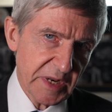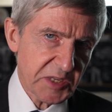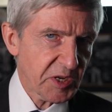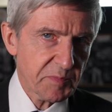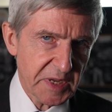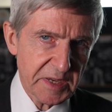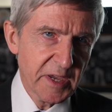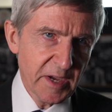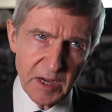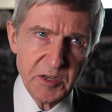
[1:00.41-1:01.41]
But that's something
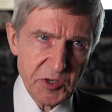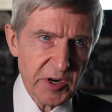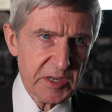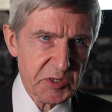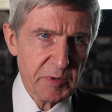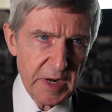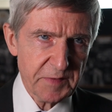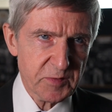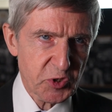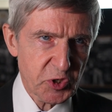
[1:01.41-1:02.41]
other trials will
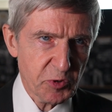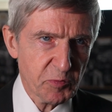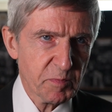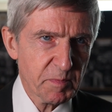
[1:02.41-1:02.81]
have to show.